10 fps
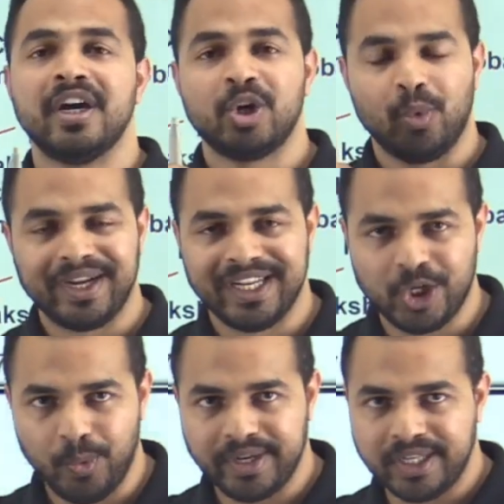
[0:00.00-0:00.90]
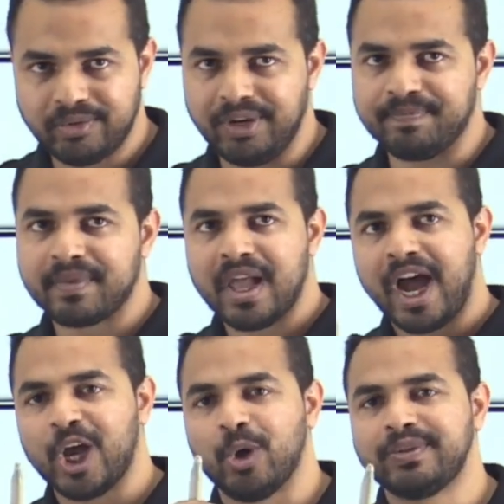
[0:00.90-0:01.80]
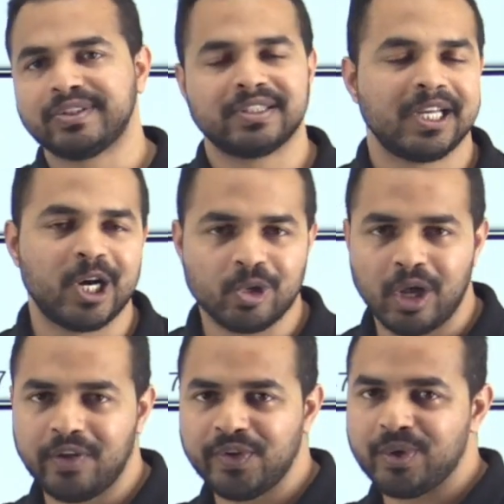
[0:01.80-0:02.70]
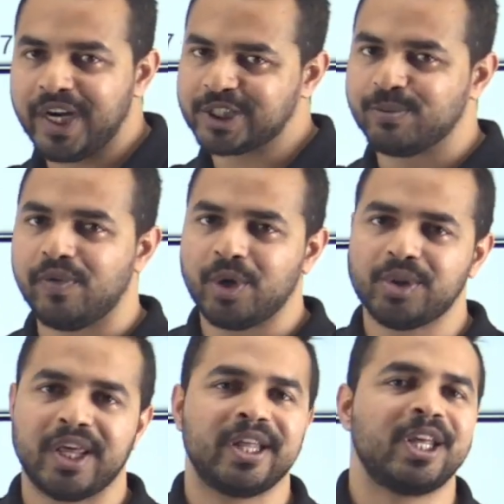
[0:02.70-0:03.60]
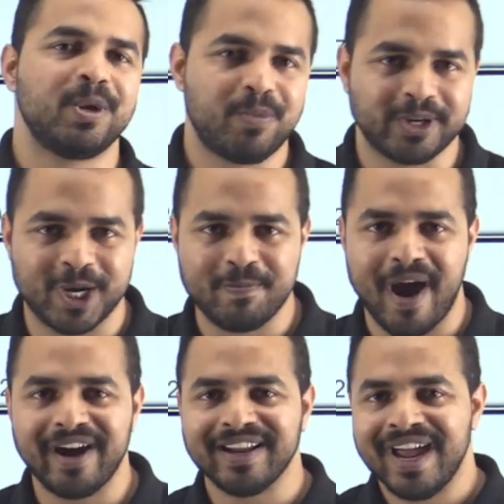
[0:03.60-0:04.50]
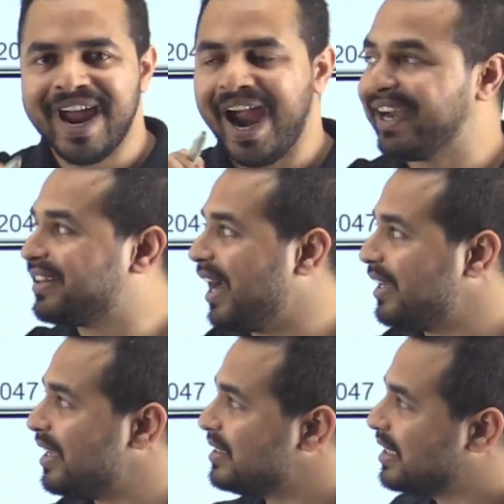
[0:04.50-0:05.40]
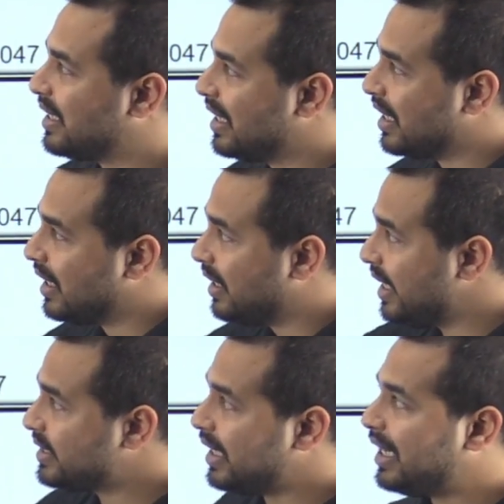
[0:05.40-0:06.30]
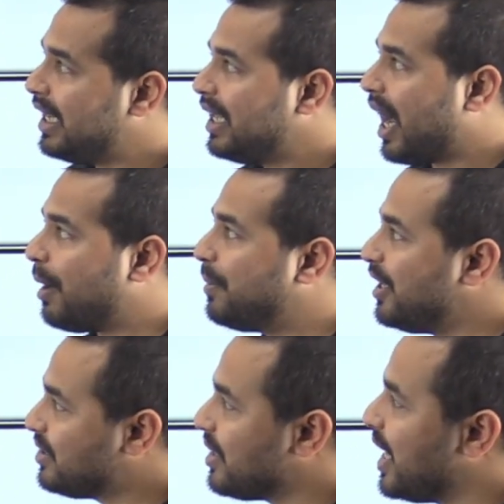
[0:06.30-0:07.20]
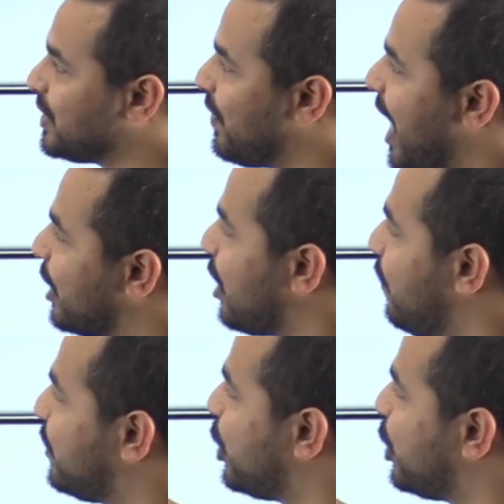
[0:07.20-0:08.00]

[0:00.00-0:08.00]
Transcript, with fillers: twenty twenty-three. I hope this is clear to all of you. Let's move on to the another important part, and that is recently, our minister has flagged off the